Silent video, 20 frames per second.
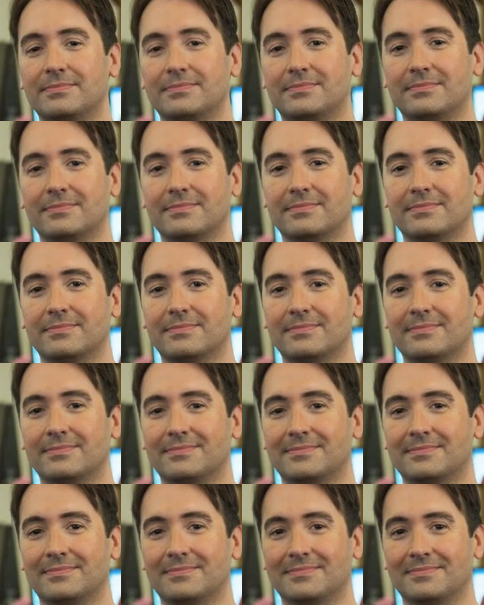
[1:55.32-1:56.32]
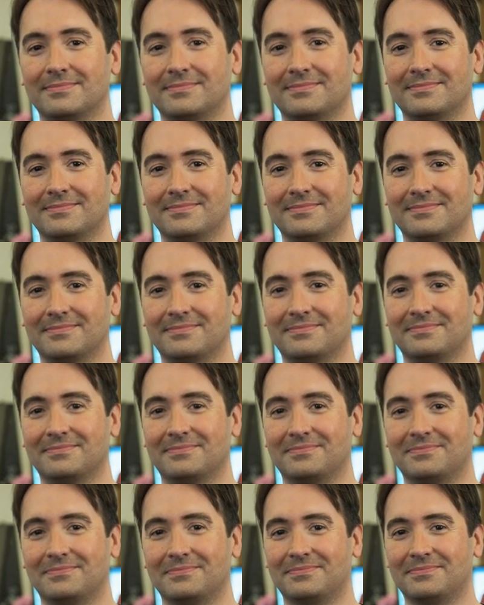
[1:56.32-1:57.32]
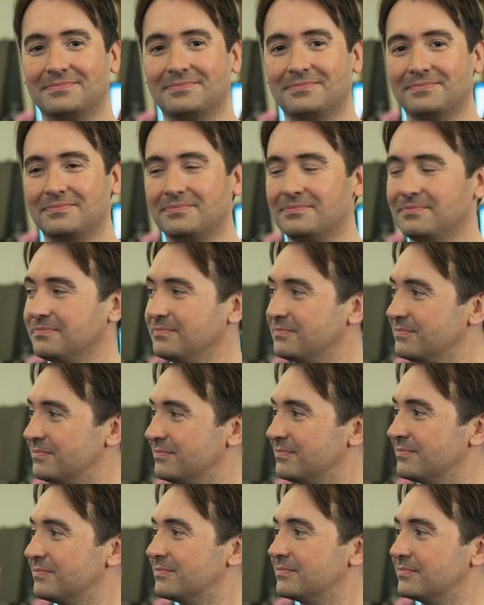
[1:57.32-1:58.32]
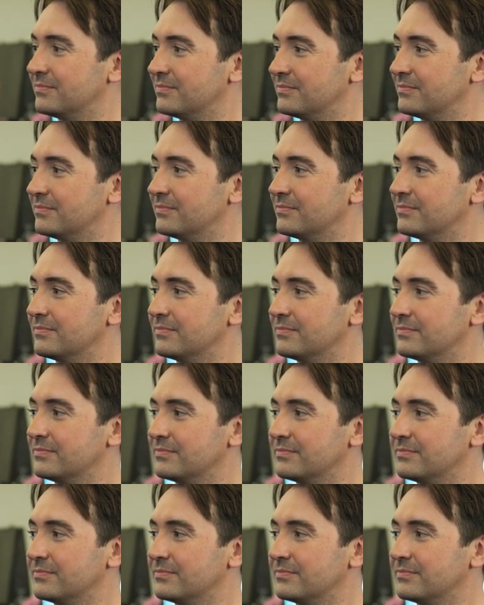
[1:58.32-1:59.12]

(silent)